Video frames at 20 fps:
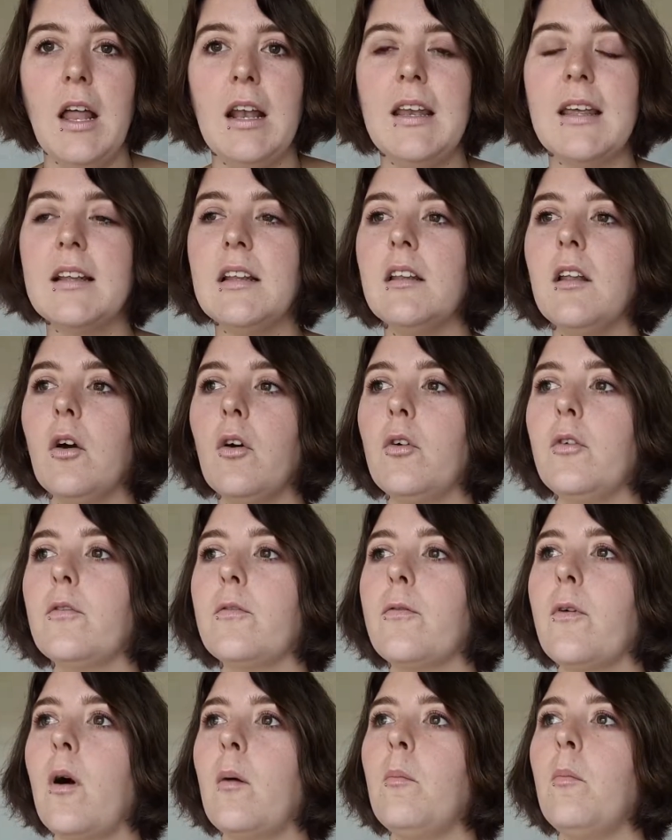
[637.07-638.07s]
let alone
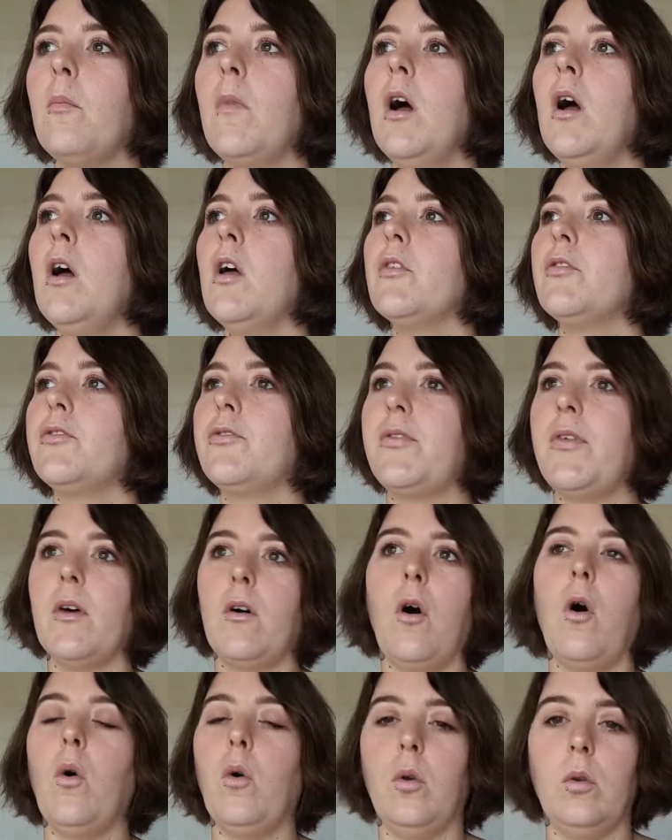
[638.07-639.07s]
from the
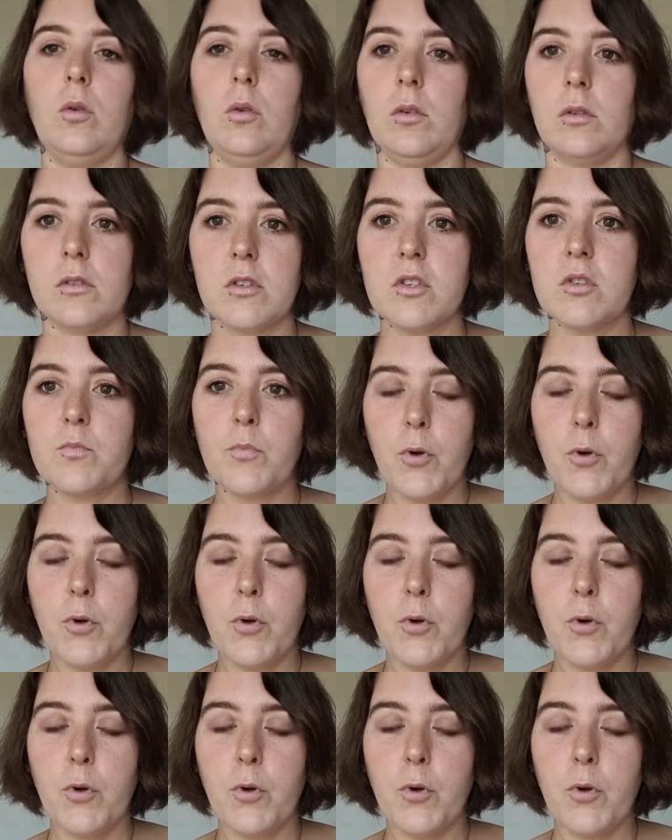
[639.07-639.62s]
whole